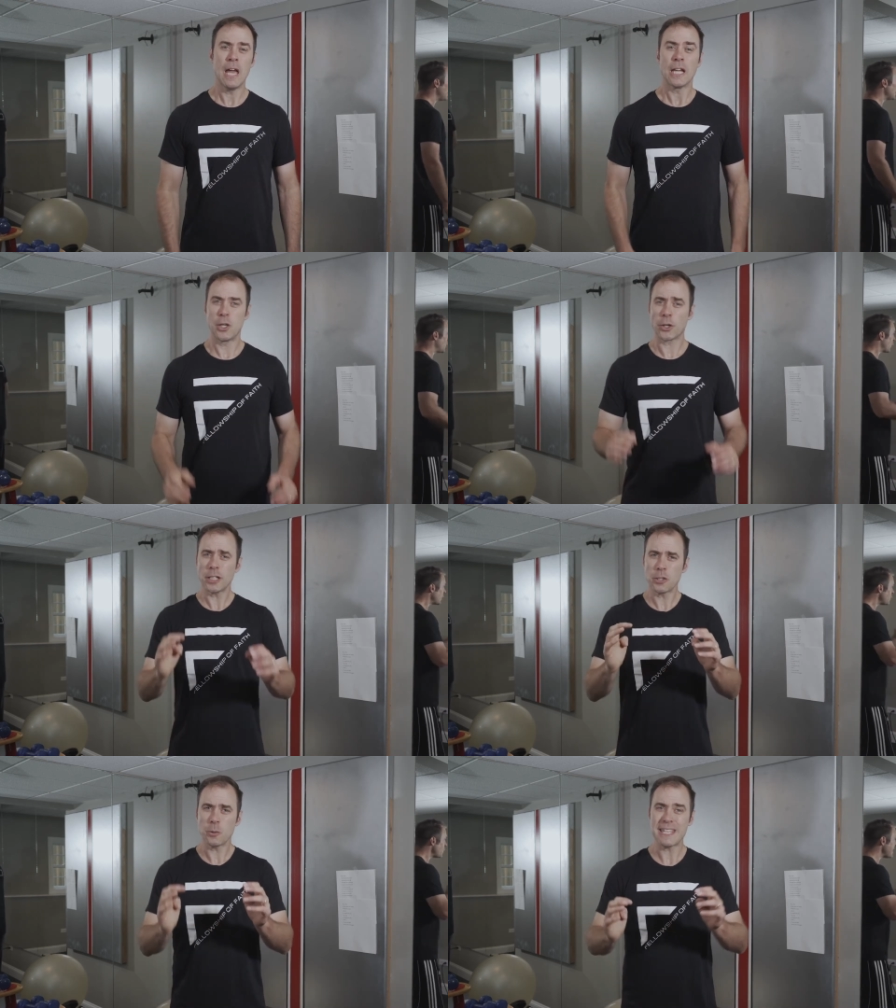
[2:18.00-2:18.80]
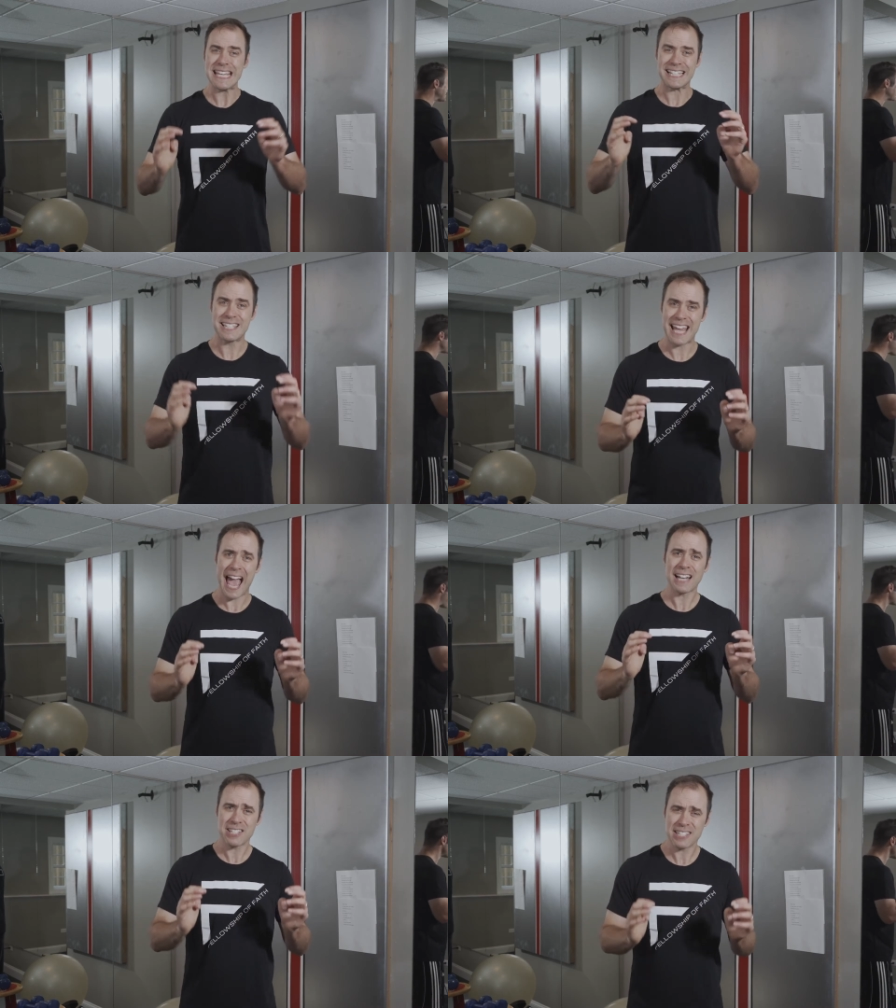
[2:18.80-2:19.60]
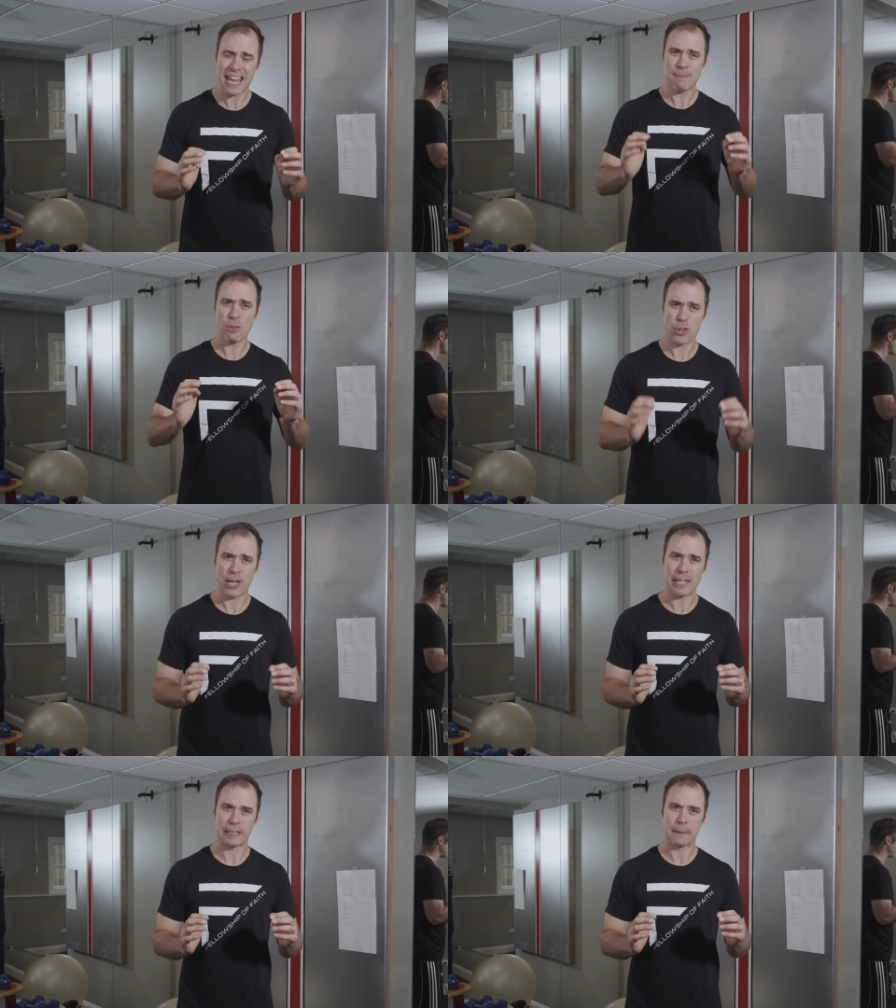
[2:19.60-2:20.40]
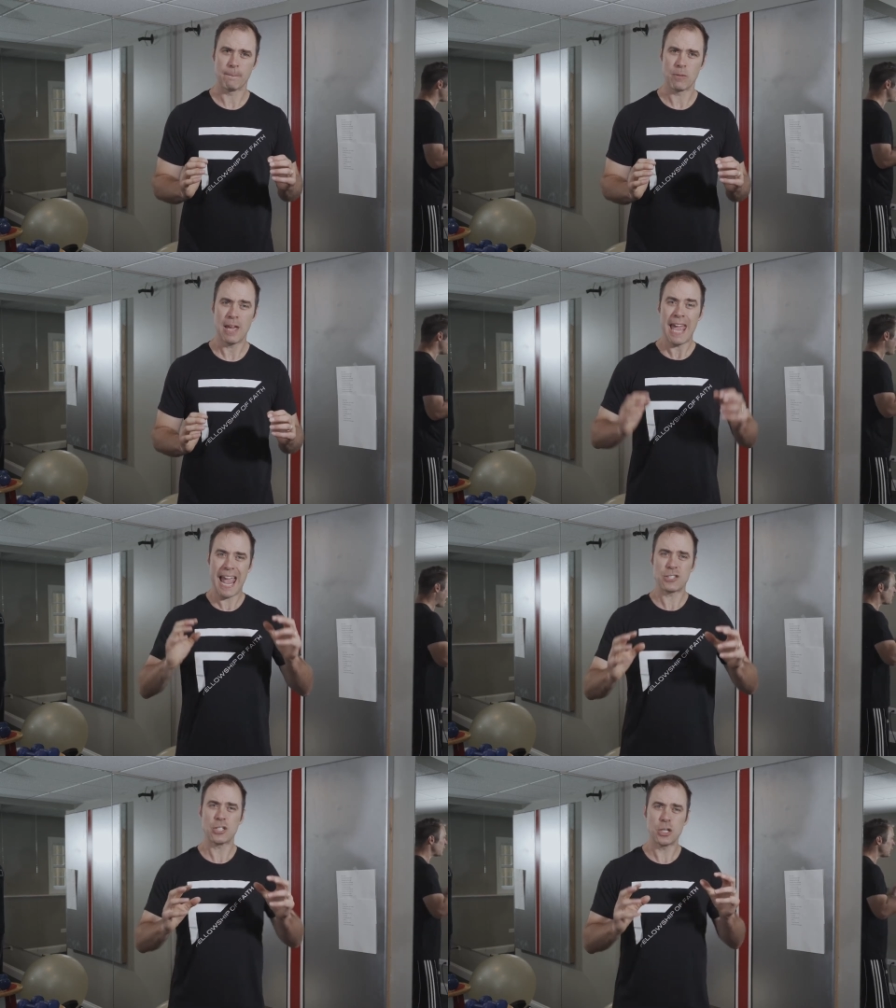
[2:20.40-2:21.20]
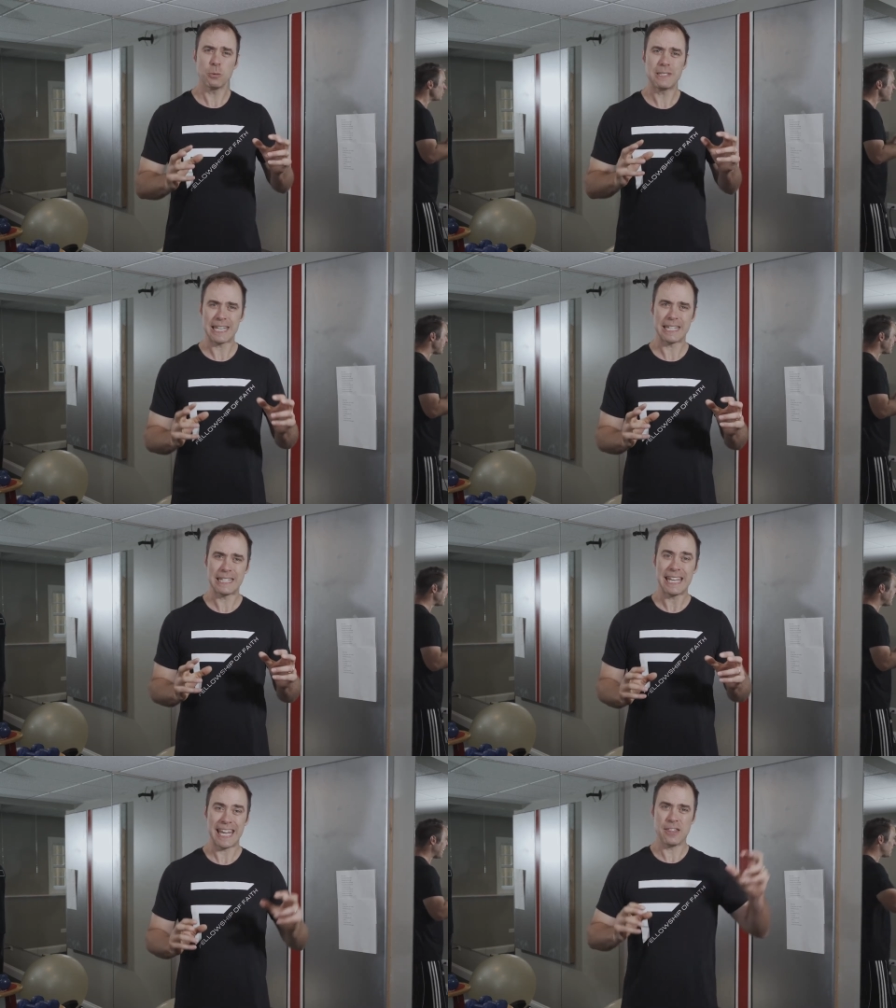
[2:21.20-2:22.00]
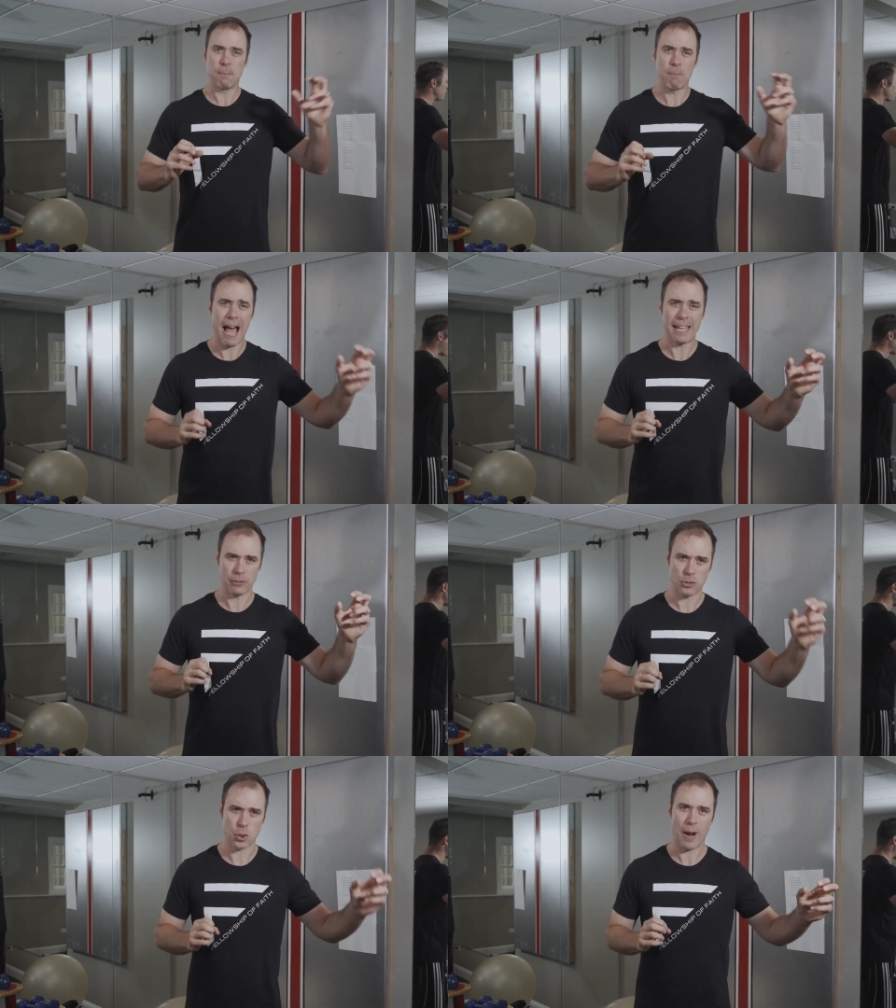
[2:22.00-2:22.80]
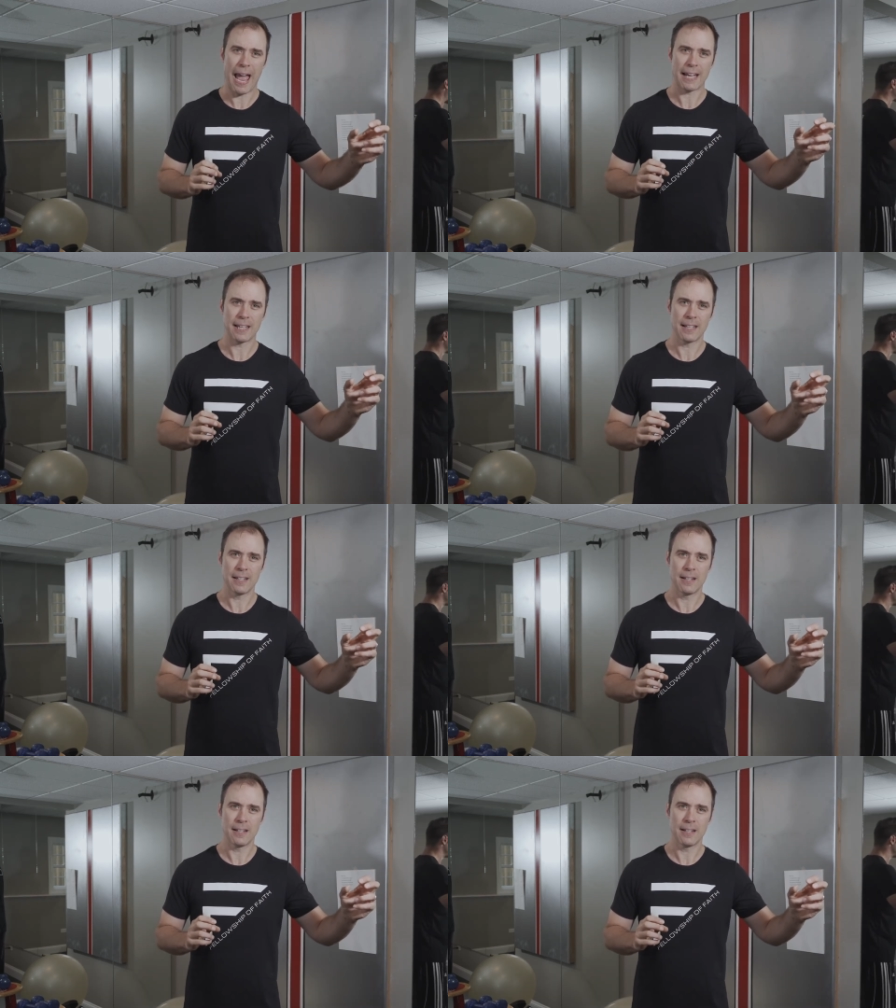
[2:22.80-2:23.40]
You're going to do the exact same thing as you did in the mild track.